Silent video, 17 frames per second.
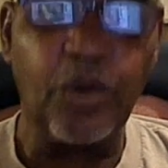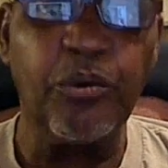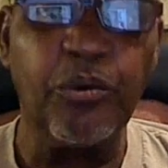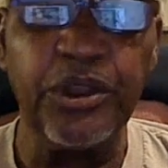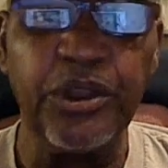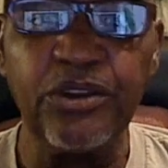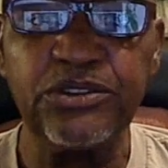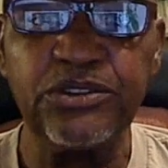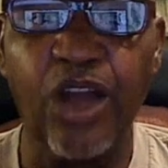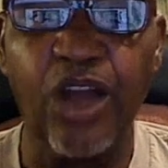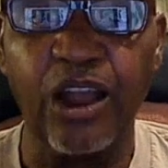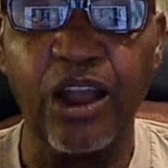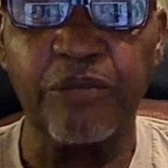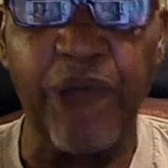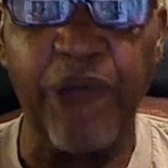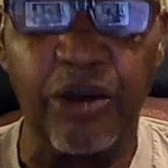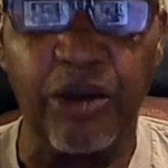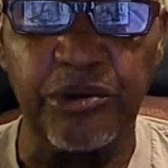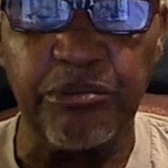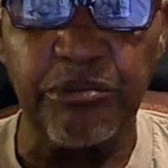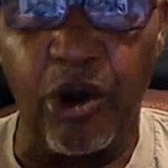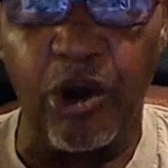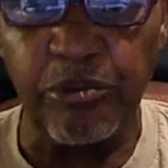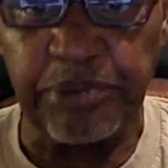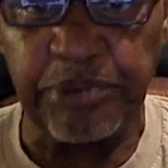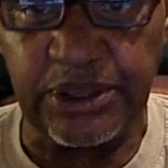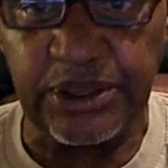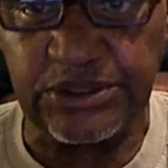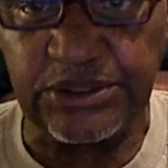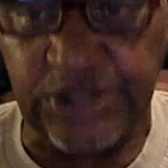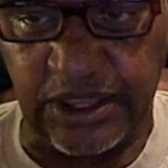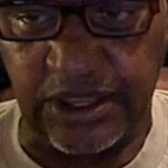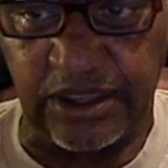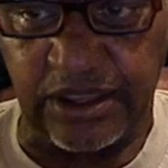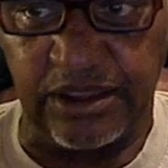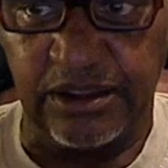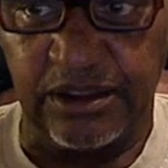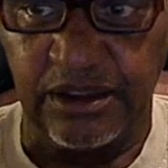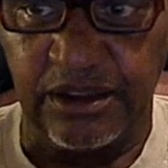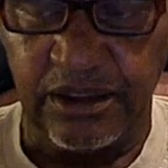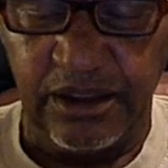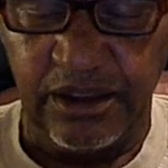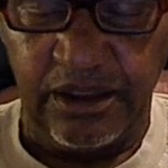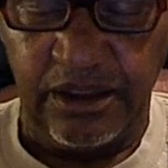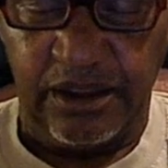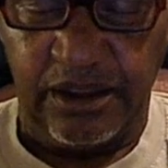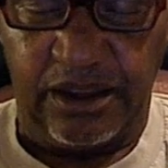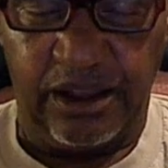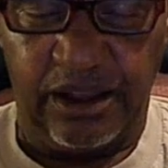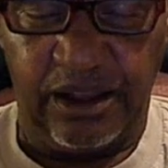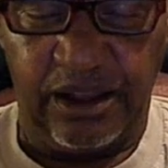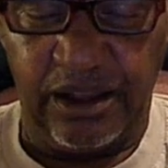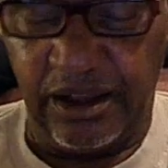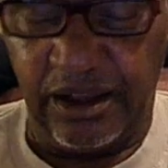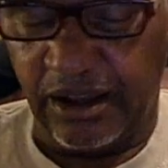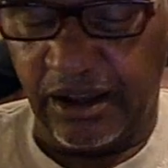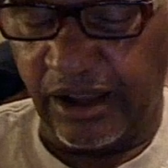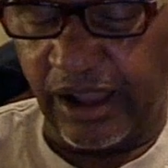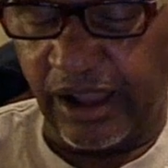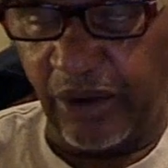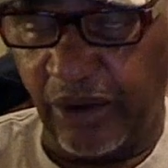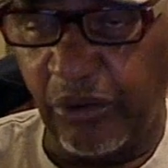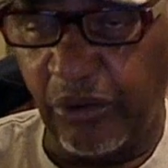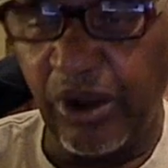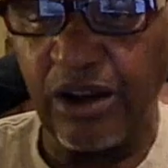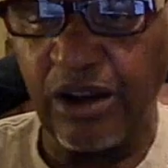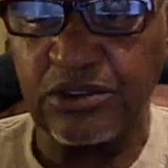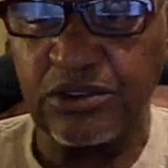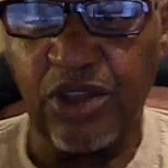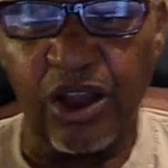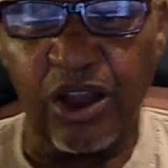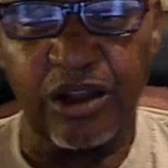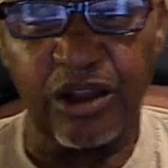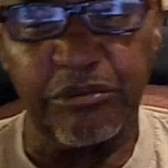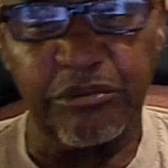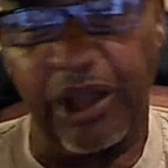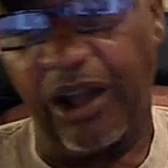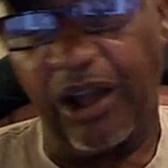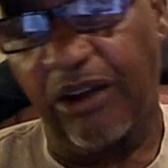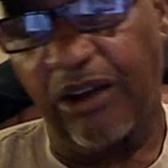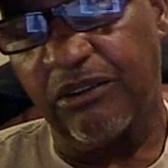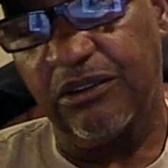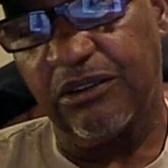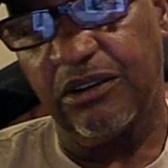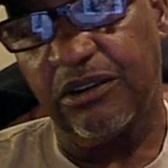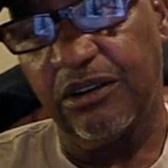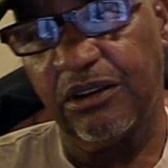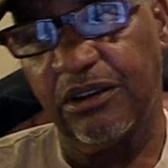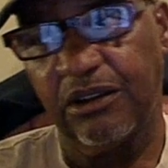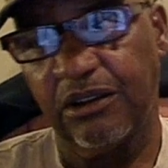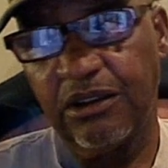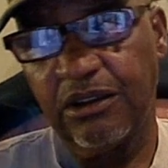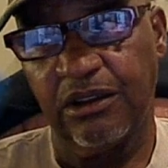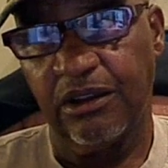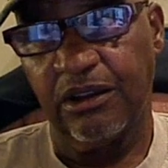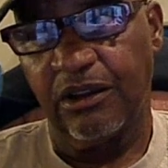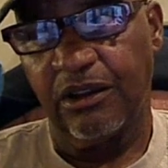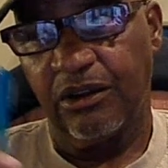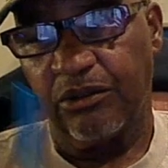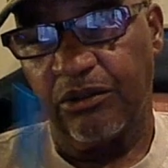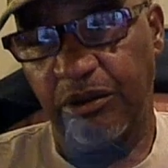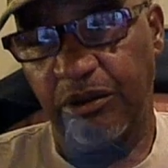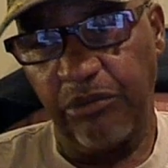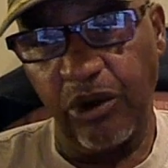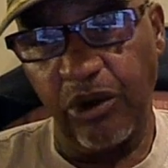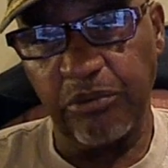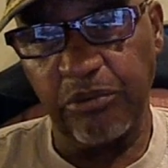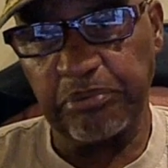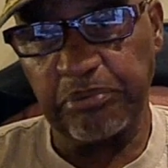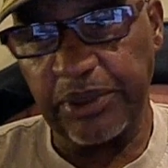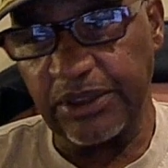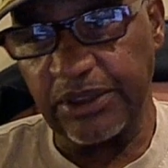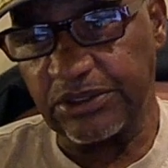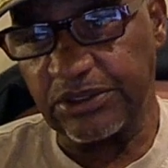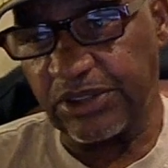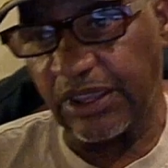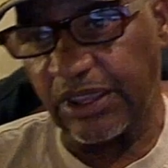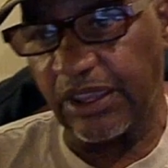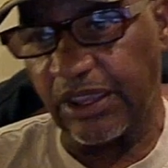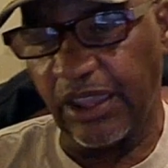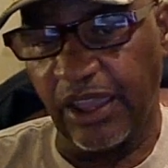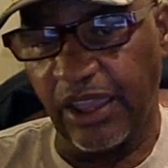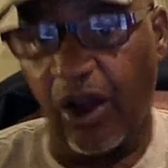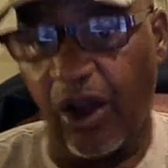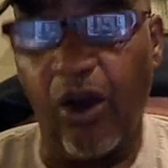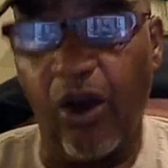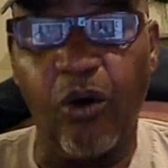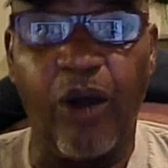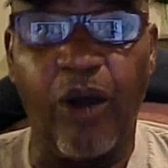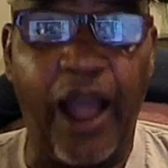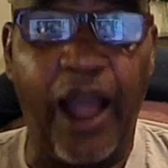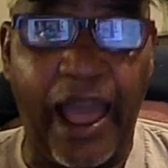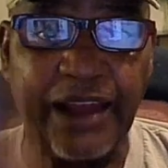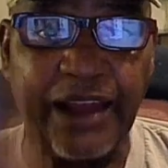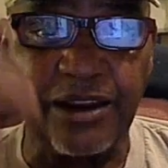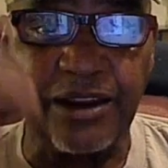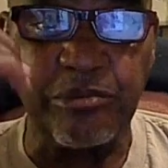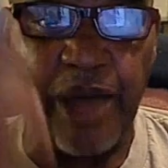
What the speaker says: We're going to talk about remote PC. I want to talk about remote PC and, out of the